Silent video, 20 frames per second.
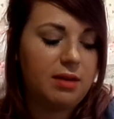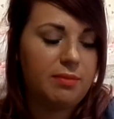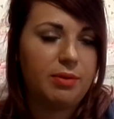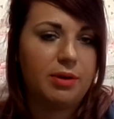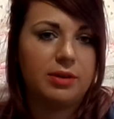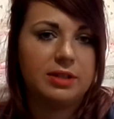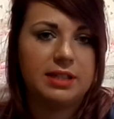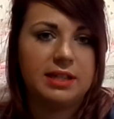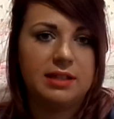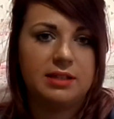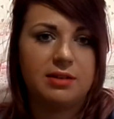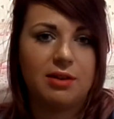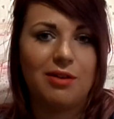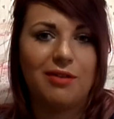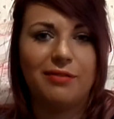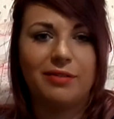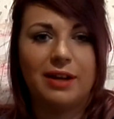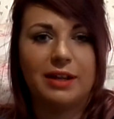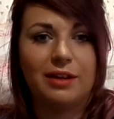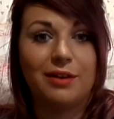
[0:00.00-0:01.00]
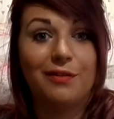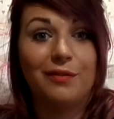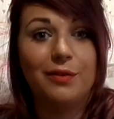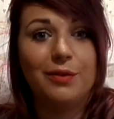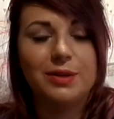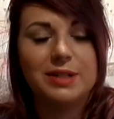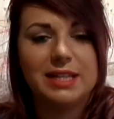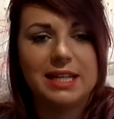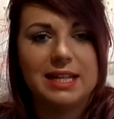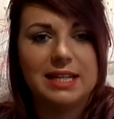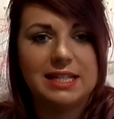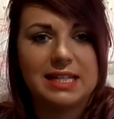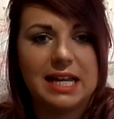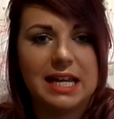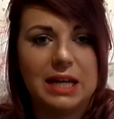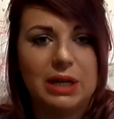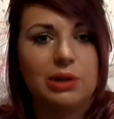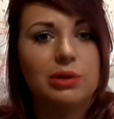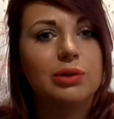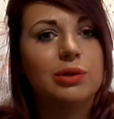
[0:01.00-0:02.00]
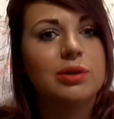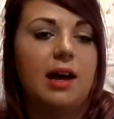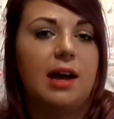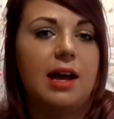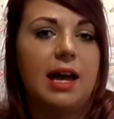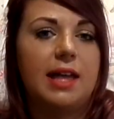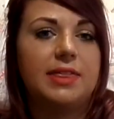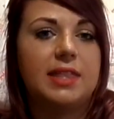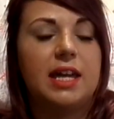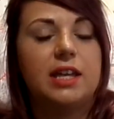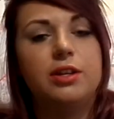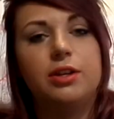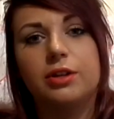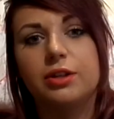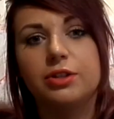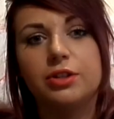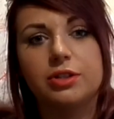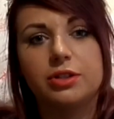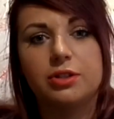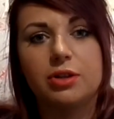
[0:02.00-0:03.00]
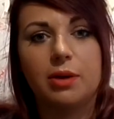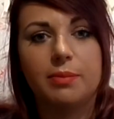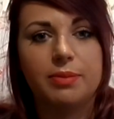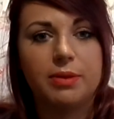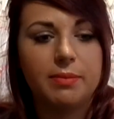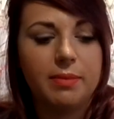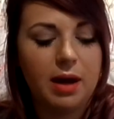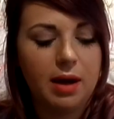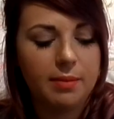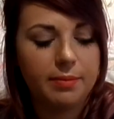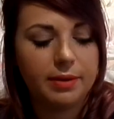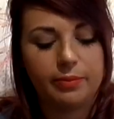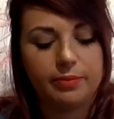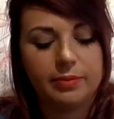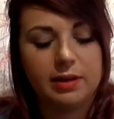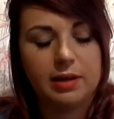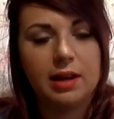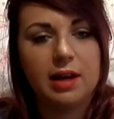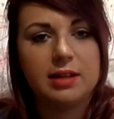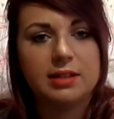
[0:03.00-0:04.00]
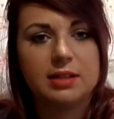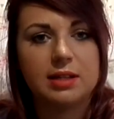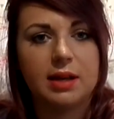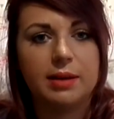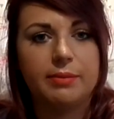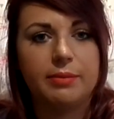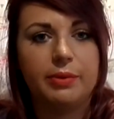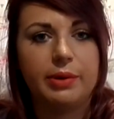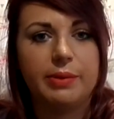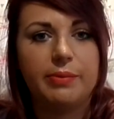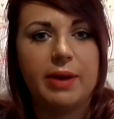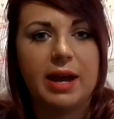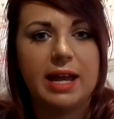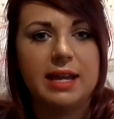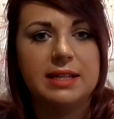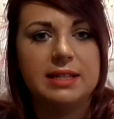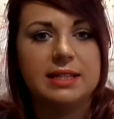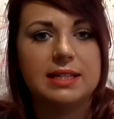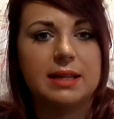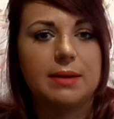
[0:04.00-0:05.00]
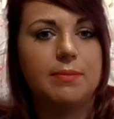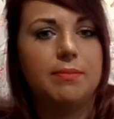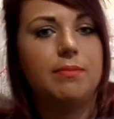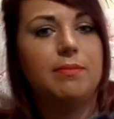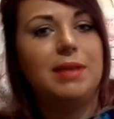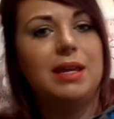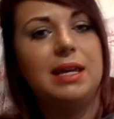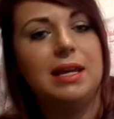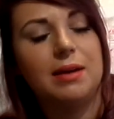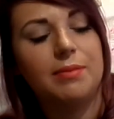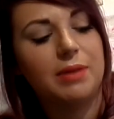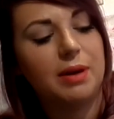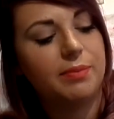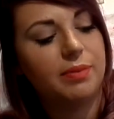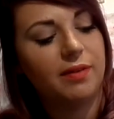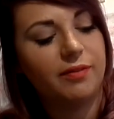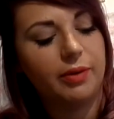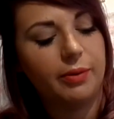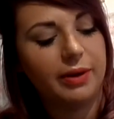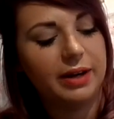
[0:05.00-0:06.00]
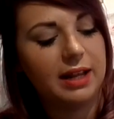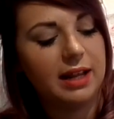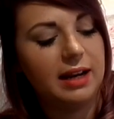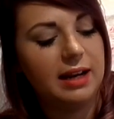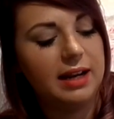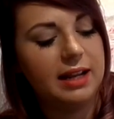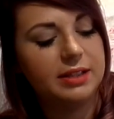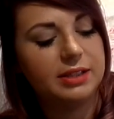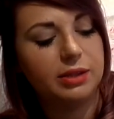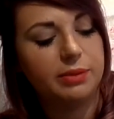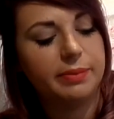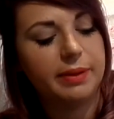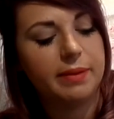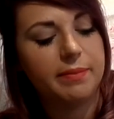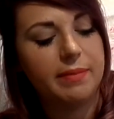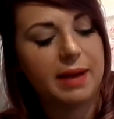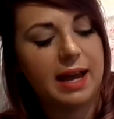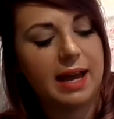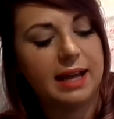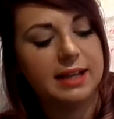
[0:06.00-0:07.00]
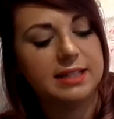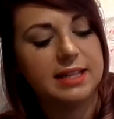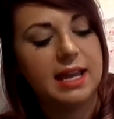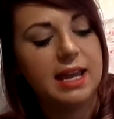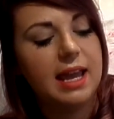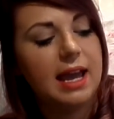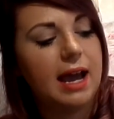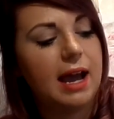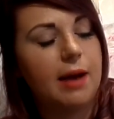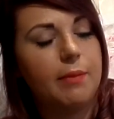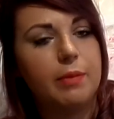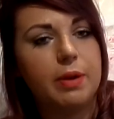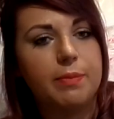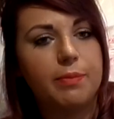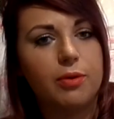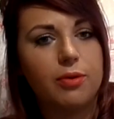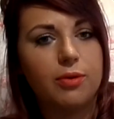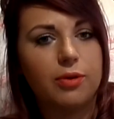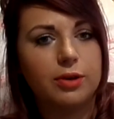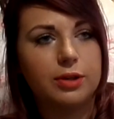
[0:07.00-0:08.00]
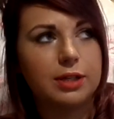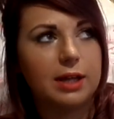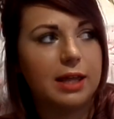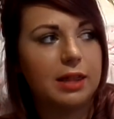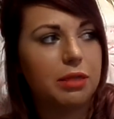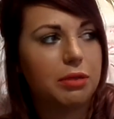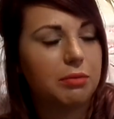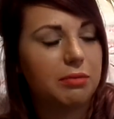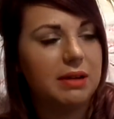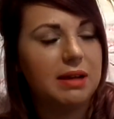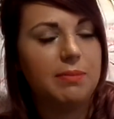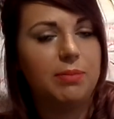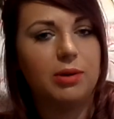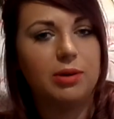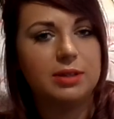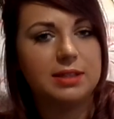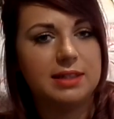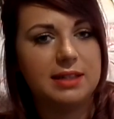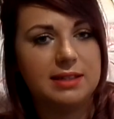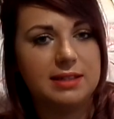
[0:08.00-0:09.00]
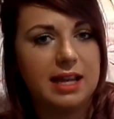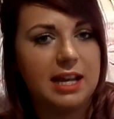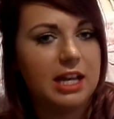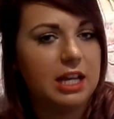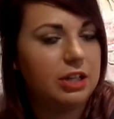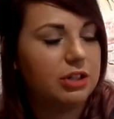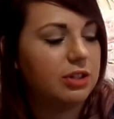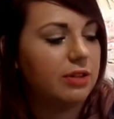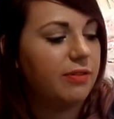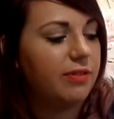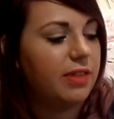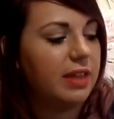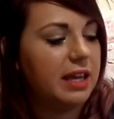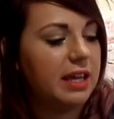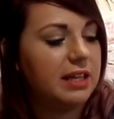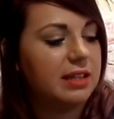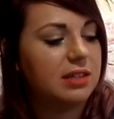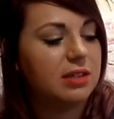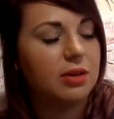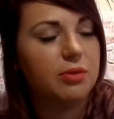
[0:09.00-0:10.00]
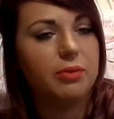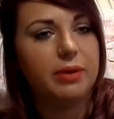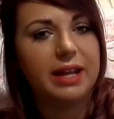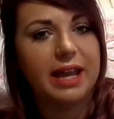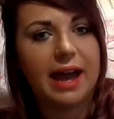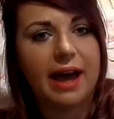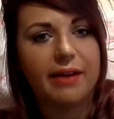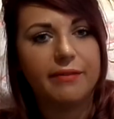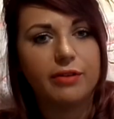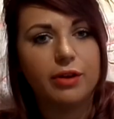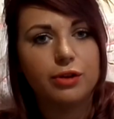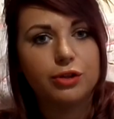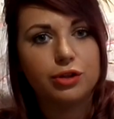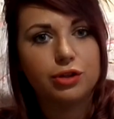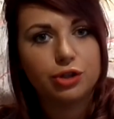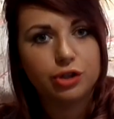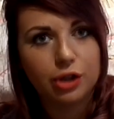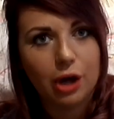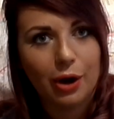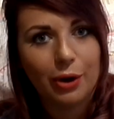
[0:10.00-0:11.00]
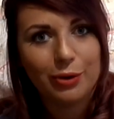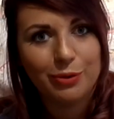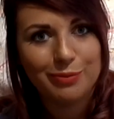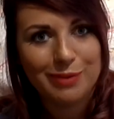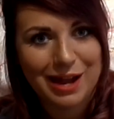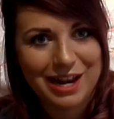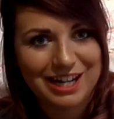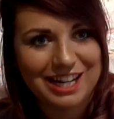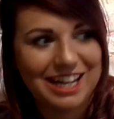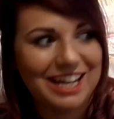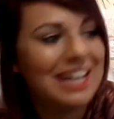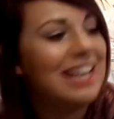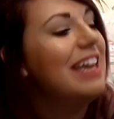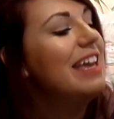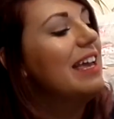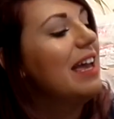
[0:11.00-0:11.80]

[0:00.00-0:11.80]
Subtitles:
boxes of like a 14-day course, and then you can just top them up. Last time we went, me and my brother went a little bit mad and we bought like 3 boxes each of these, so we have so many.